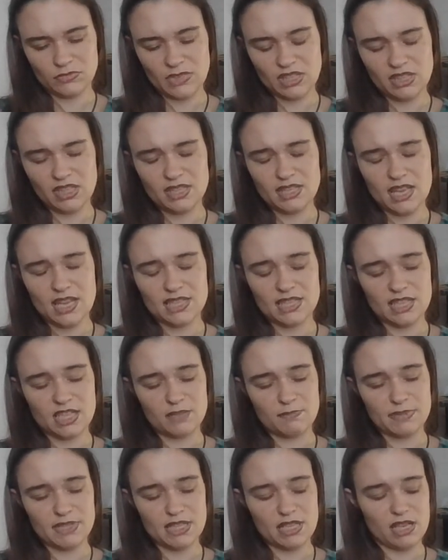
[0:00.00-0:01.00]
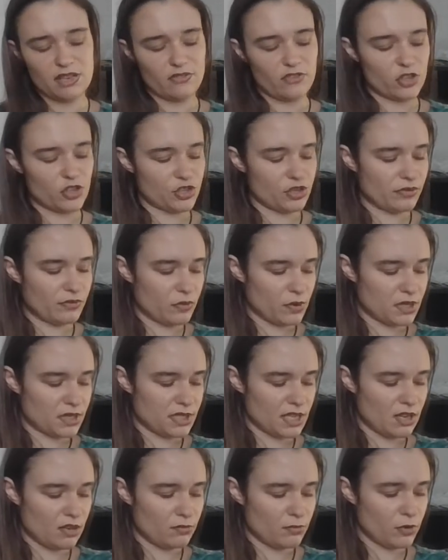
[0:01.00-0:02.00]
And this has the Obsidian version 4
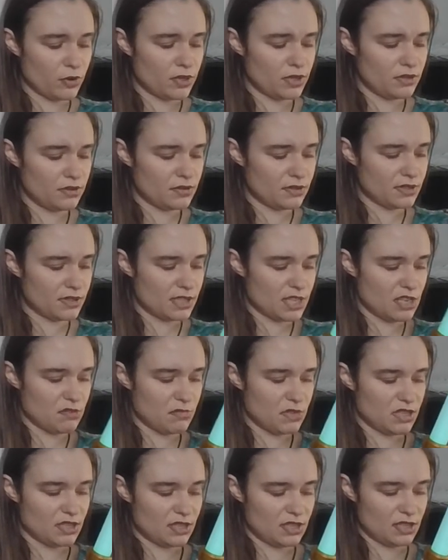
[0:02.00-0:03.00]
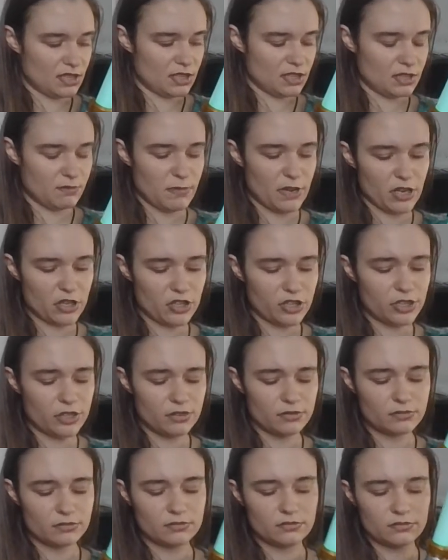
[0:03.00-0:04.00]
soundboard, same as the Specter.
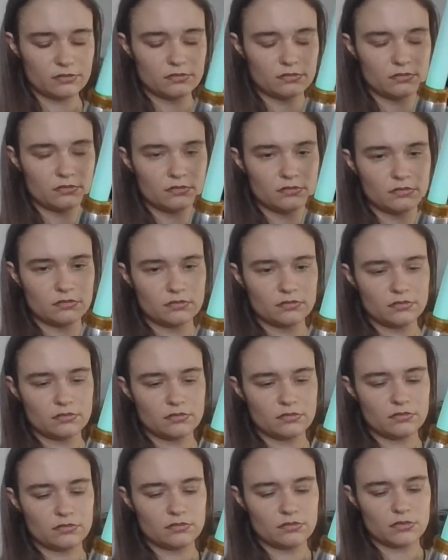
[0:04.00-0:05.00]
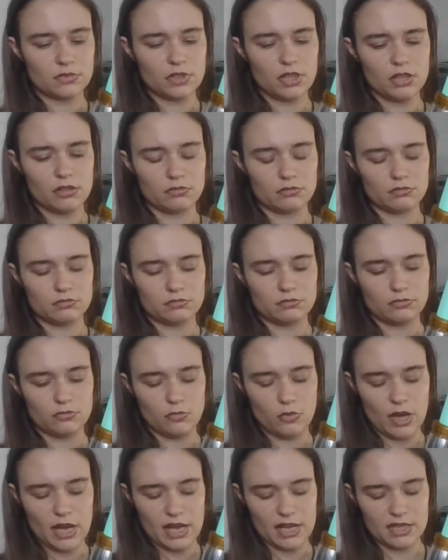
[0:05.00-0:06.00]
Oh,
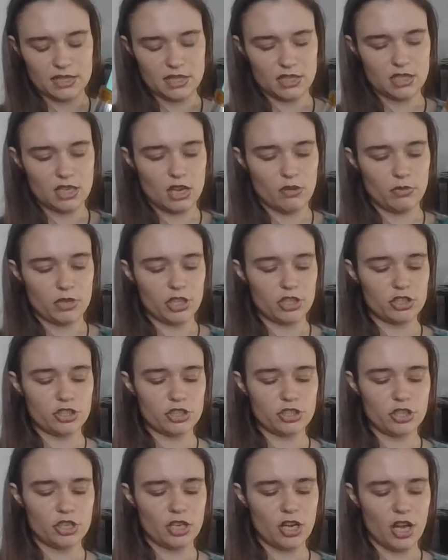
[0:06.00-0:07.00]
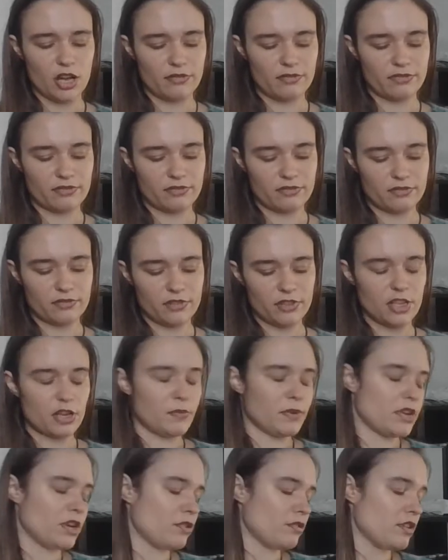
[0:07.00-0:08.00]
why is it not wanting to turn off? There
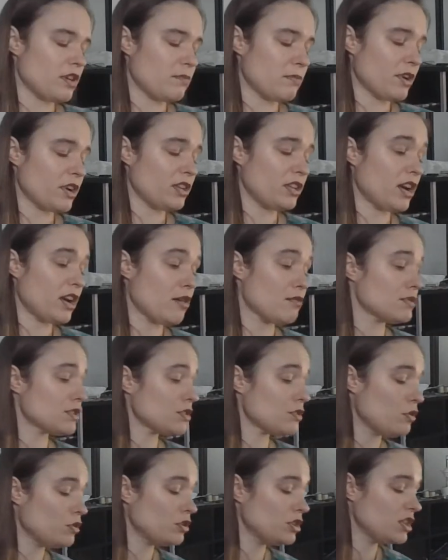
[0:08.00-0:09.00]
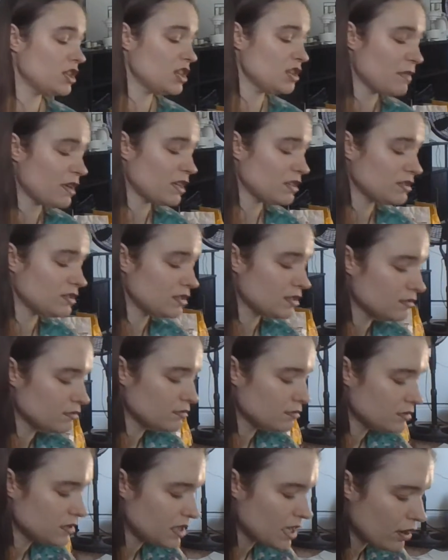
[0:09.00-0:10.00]
we go. Apparently I wasn't holding the button
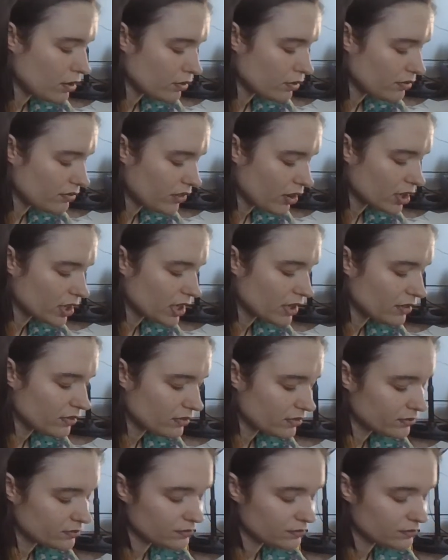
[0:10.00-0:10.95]
down far enough.